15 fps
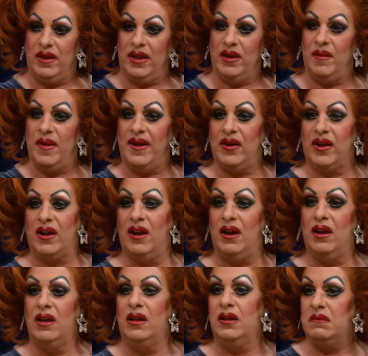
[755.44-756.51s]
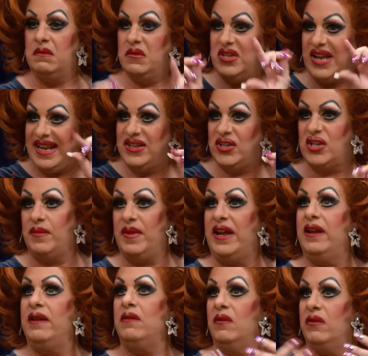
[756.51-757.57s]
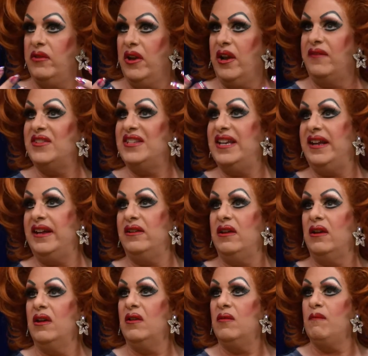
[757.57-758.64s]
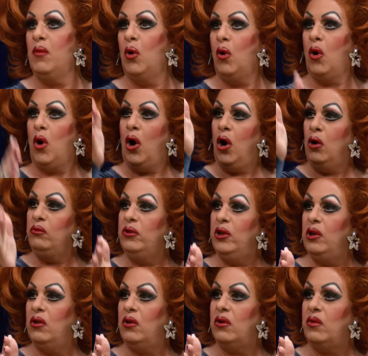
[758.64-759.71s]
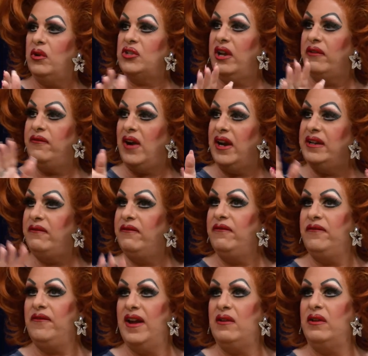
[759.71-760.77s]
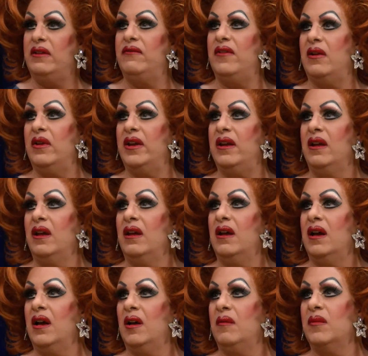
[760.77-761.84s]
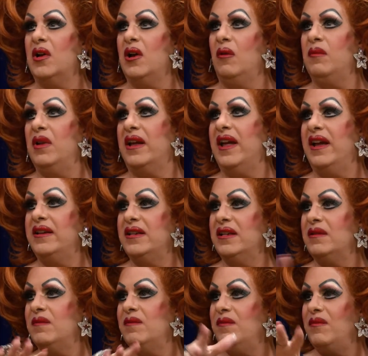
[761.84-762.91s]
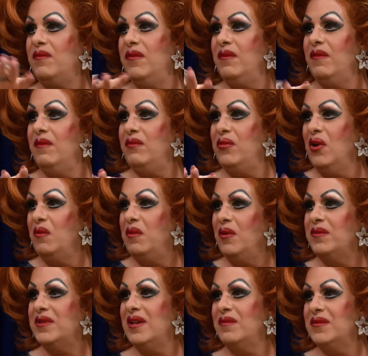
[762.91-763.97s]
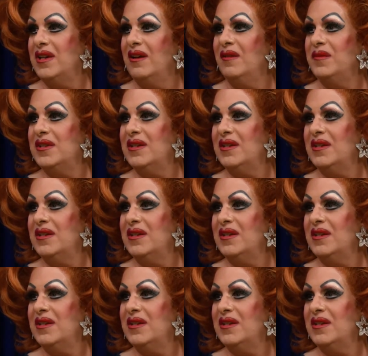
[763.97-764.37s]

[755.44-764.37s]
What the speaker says: America tends to be, that I've seen, more on the look, which I find a very, very complicated problem sometimes.